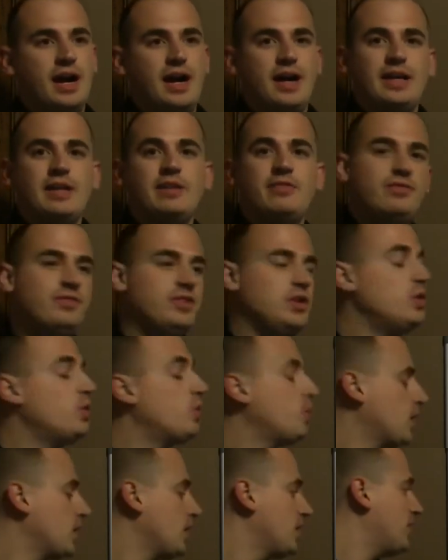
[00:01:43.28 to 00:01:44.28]
in a few
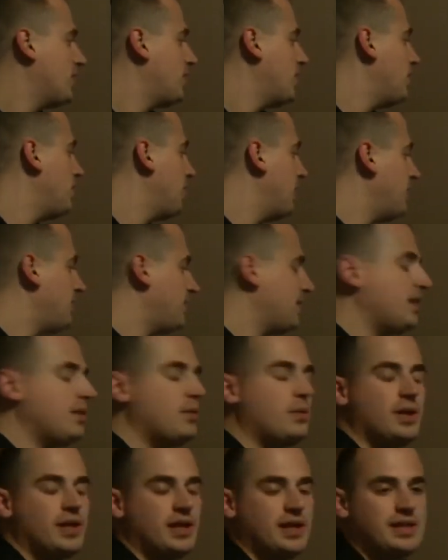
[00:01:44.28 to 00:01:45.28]
words, basically
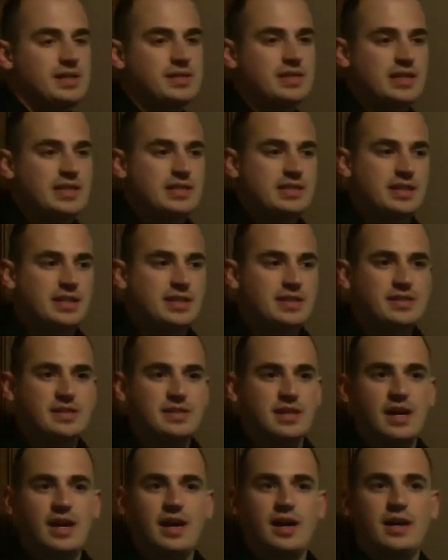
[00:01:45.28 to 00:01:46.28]
what it is it's
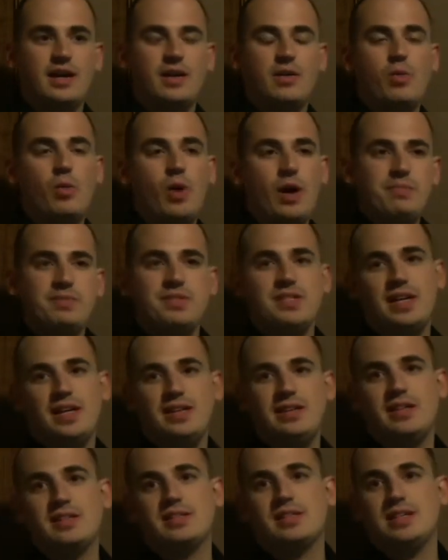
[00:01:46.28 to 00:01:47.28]
a
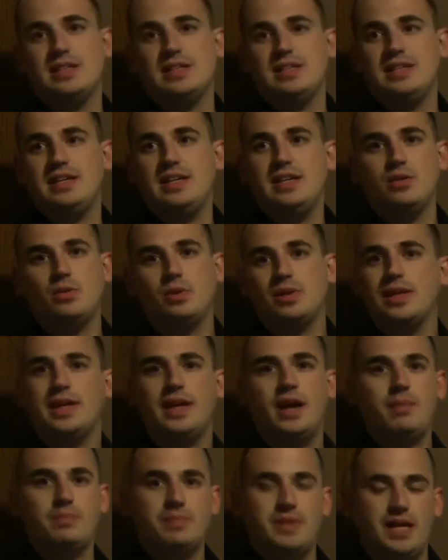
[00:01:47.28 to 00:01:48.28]
website that's continually
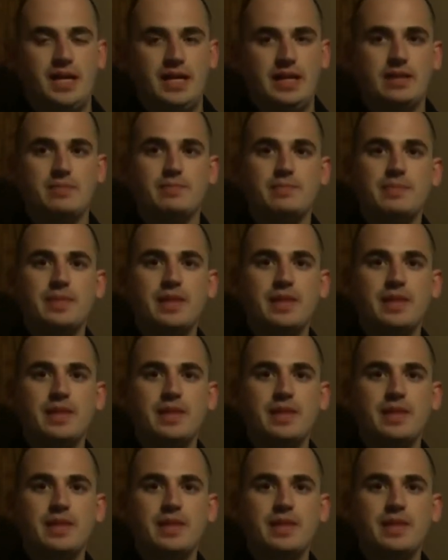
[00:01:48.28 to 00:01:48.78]
updating.